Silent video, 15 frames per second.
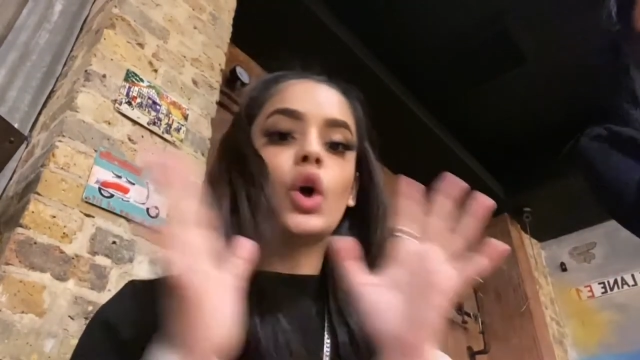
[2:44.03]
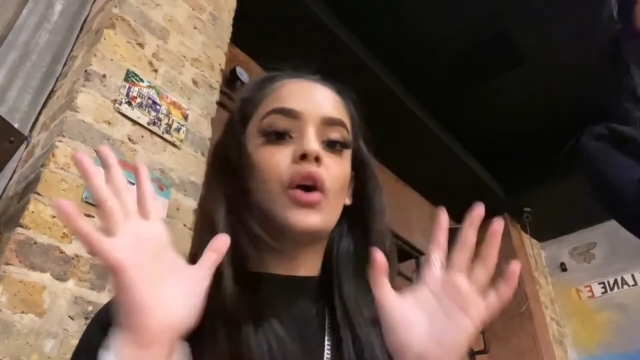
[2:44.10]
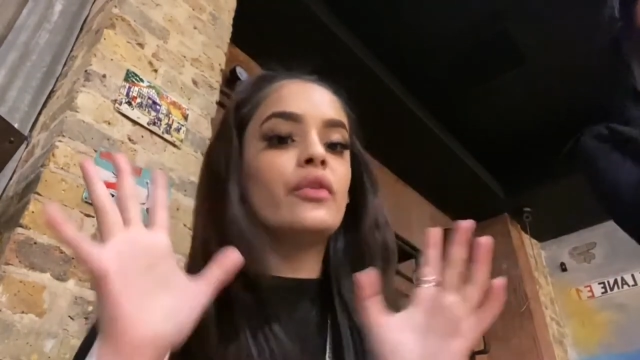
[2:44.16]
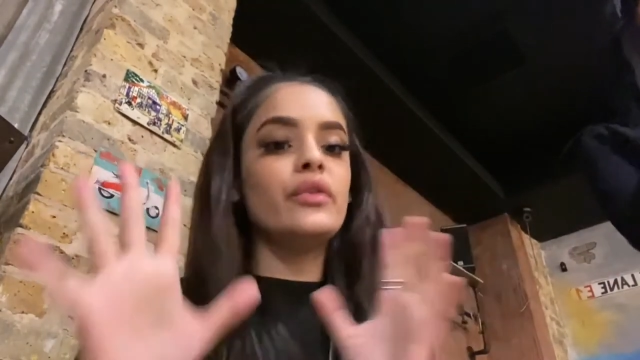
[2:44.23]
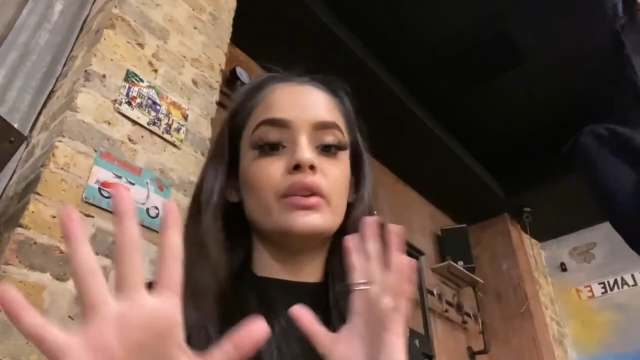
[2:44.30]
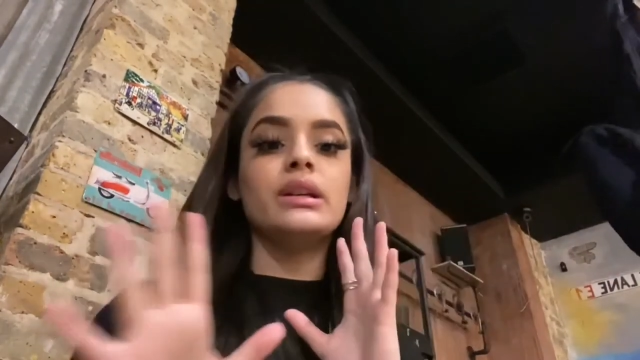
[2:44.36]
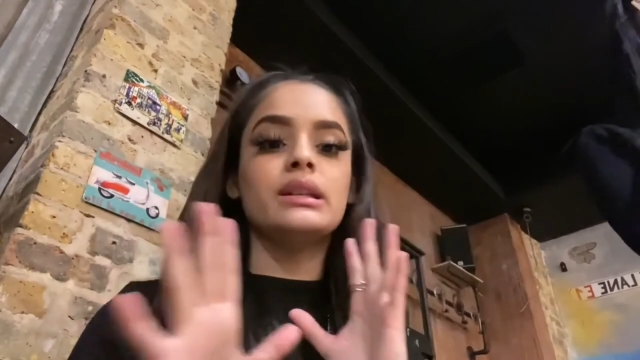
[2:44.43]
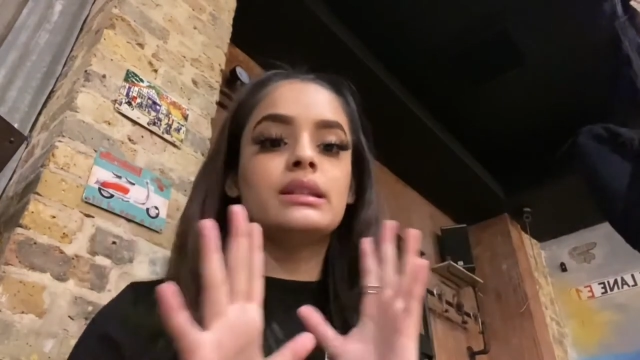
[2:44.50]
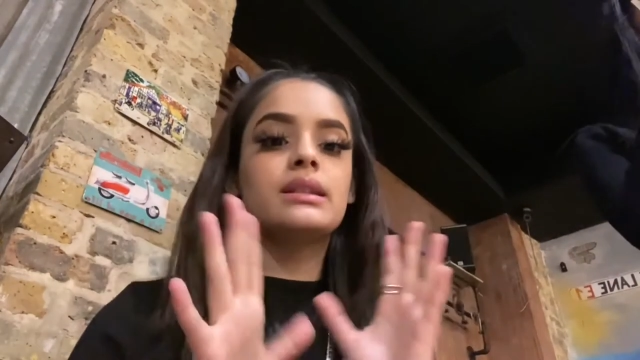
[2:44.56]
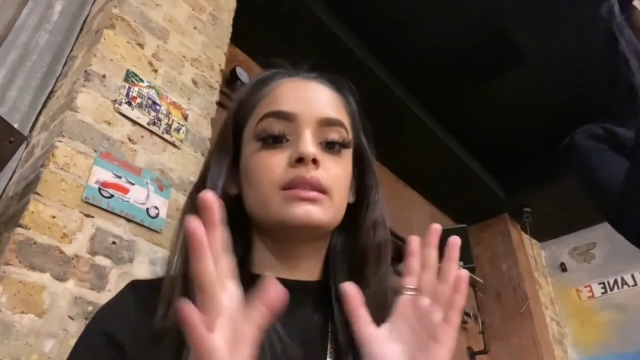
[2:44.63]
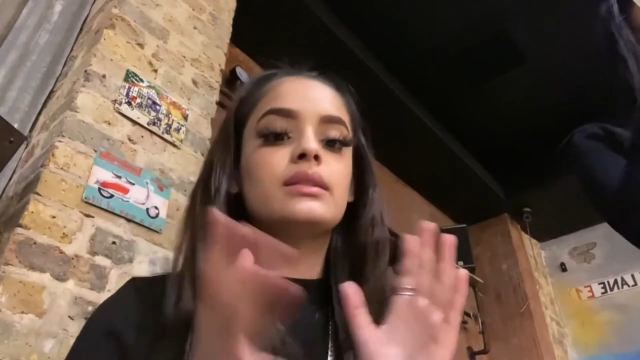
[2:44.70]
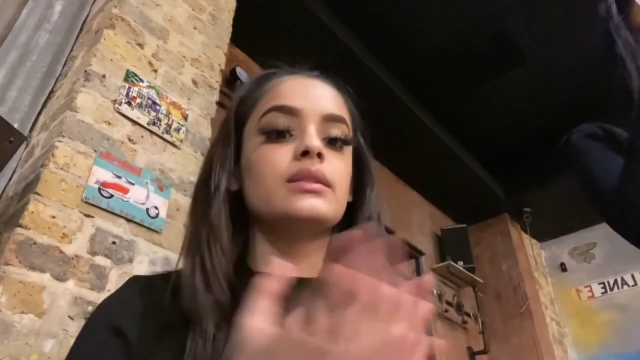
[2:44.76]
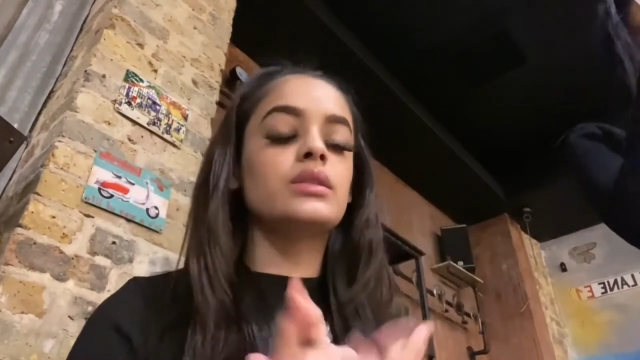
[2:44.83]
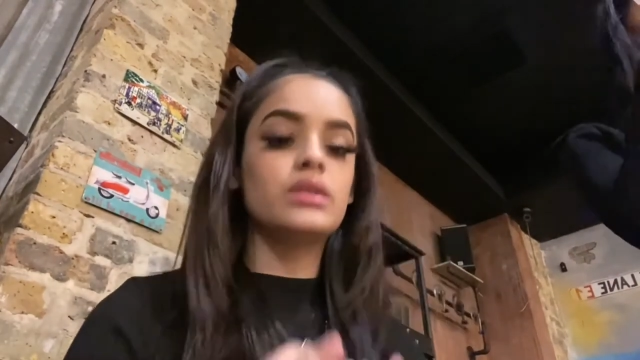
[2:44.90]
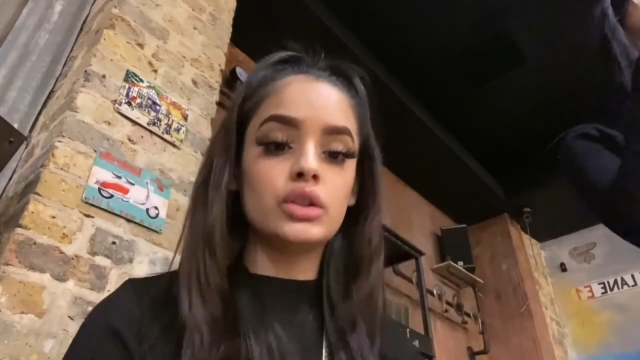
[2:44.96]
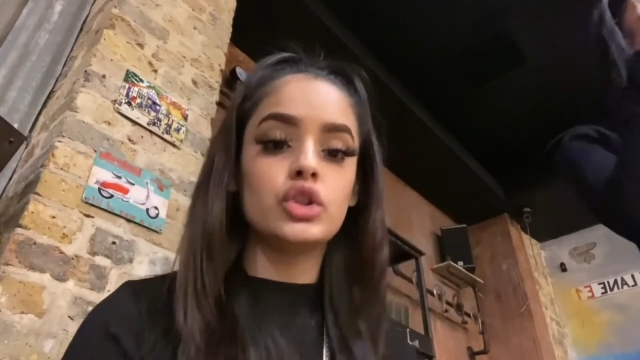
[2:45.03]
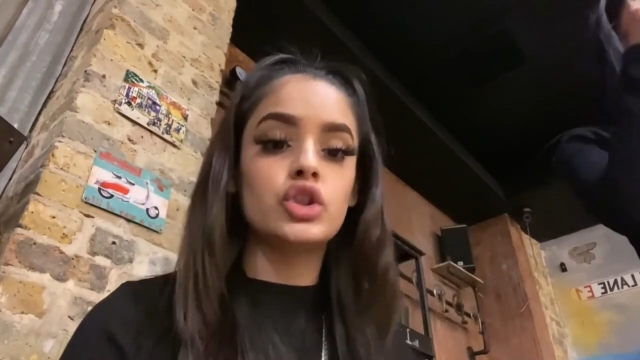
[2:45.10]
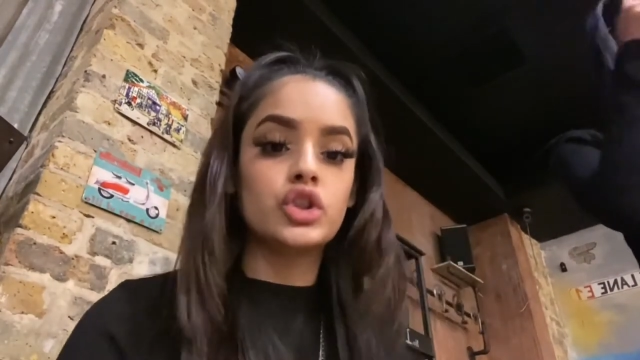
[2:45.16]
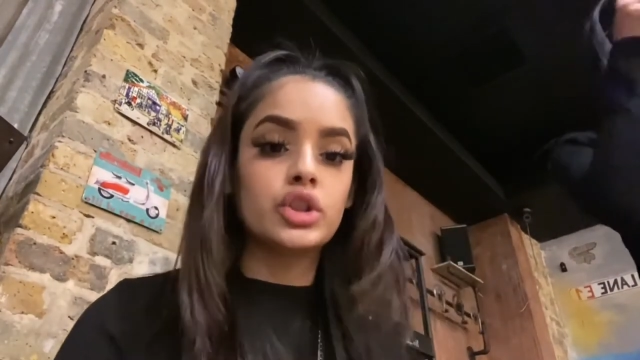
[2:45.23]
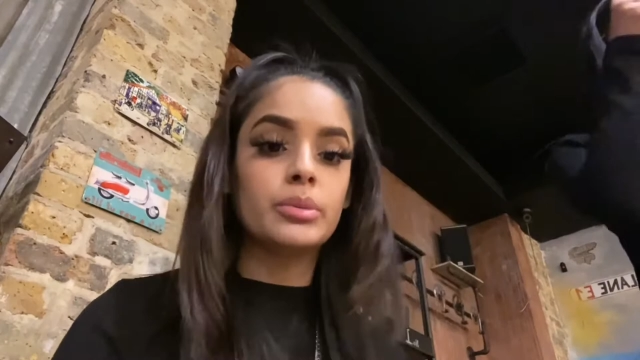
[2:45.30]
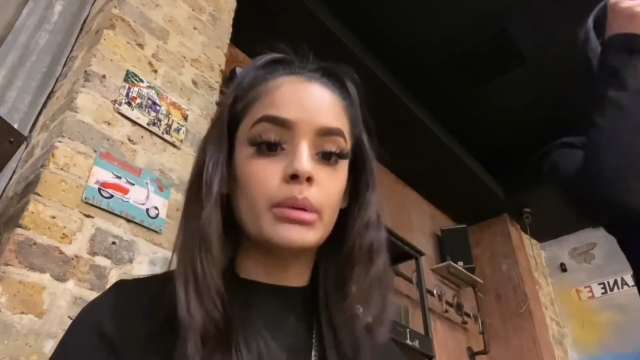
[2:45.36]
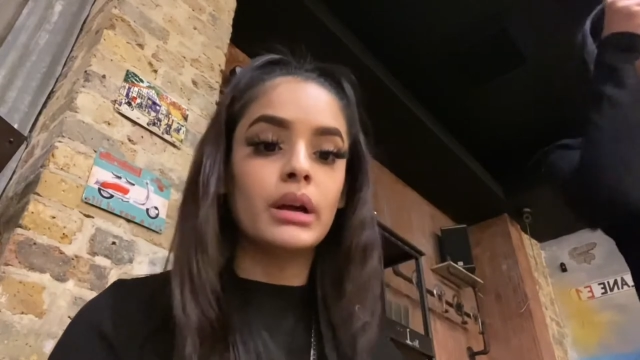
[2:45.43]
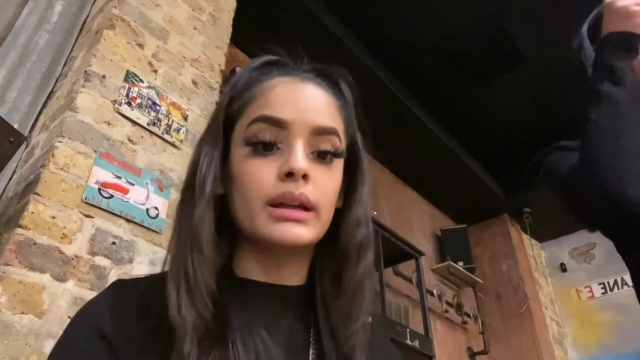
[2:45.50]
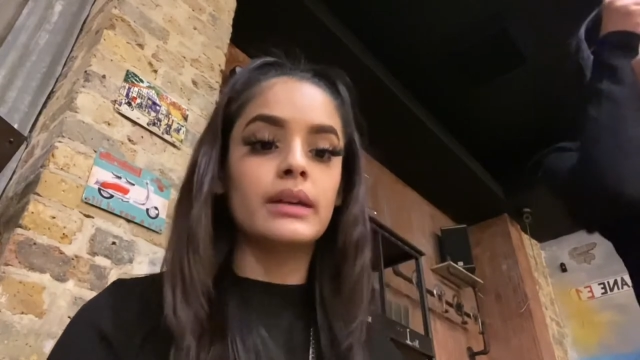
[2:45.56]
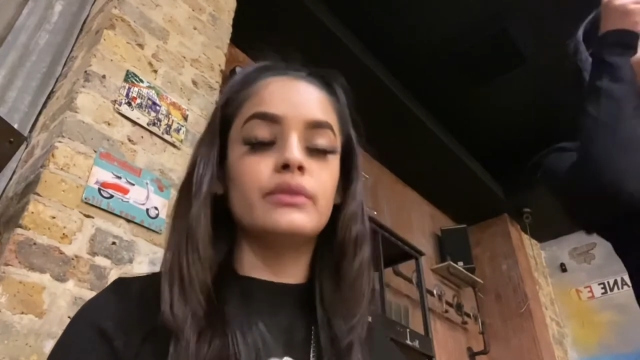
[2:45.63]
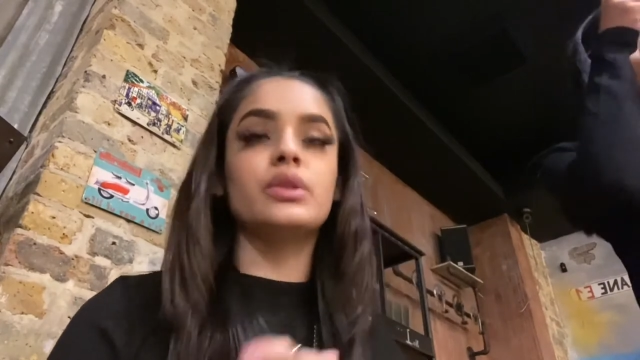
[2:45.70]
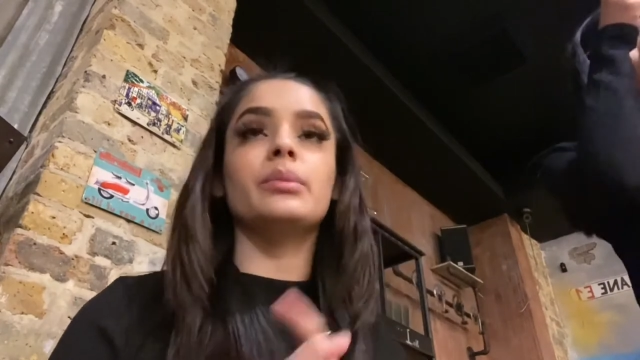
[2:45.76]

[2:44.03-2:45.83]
offers the sushi bar gives.